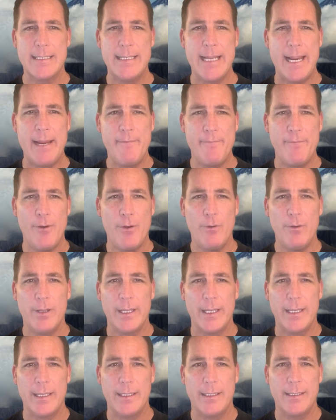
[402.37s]
Dave
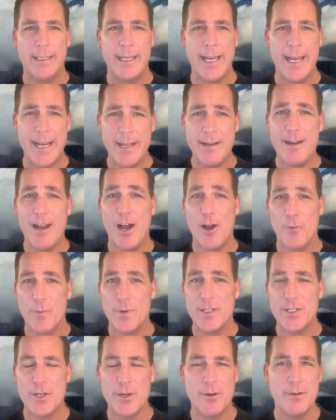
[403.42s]
Foley cannot
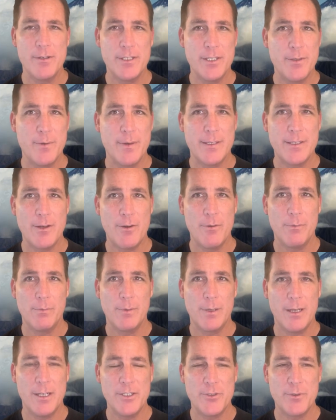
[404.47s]
return to his home
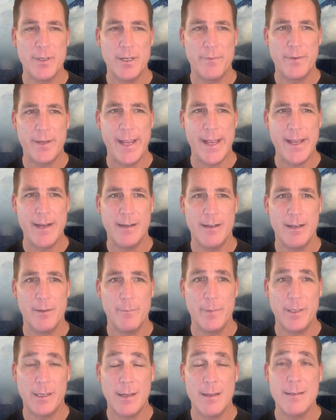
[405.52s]
country of Canada
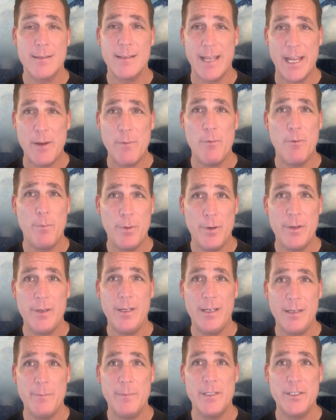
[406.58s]
because they will
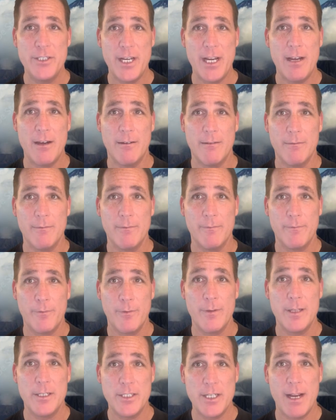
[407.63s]
put him in jail
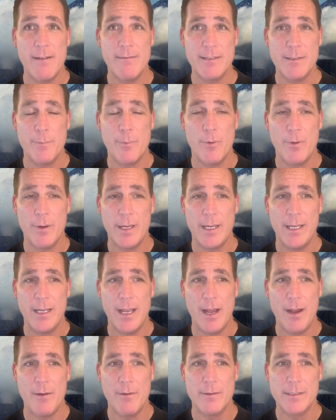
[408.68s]
for the child support he
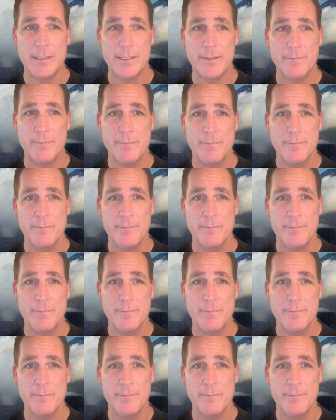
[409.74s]
owes.